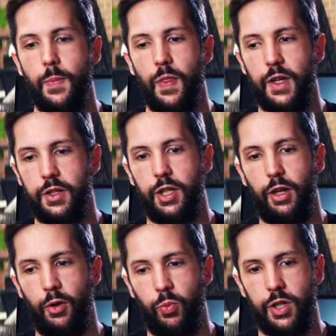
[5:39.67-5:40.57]
this
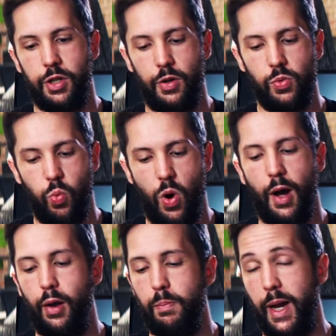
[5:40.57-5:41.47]
year we chose
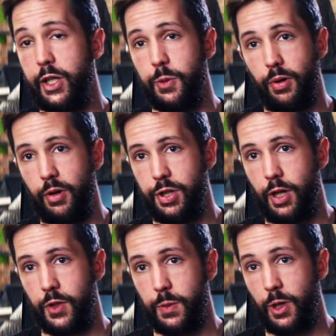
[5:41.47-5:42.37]
one major
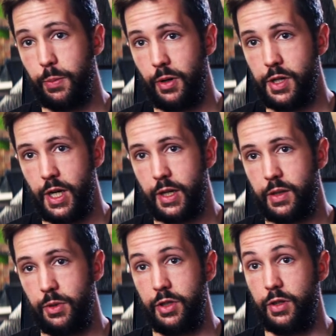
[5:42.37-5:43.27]
project for Spur
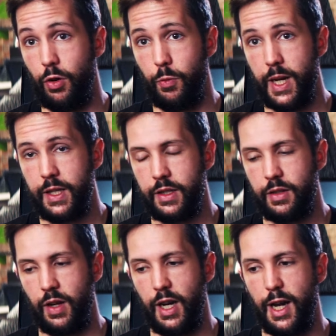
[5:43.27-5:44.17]
projects, which is Oldmate,
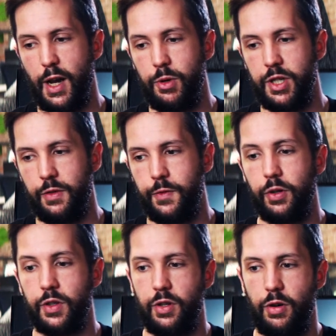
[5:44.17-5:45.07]
which is
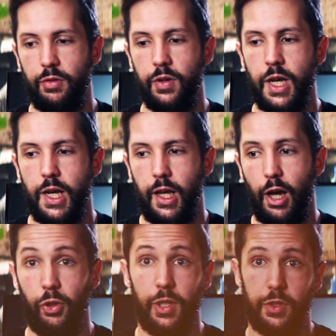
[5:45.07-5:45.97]
focused on elderly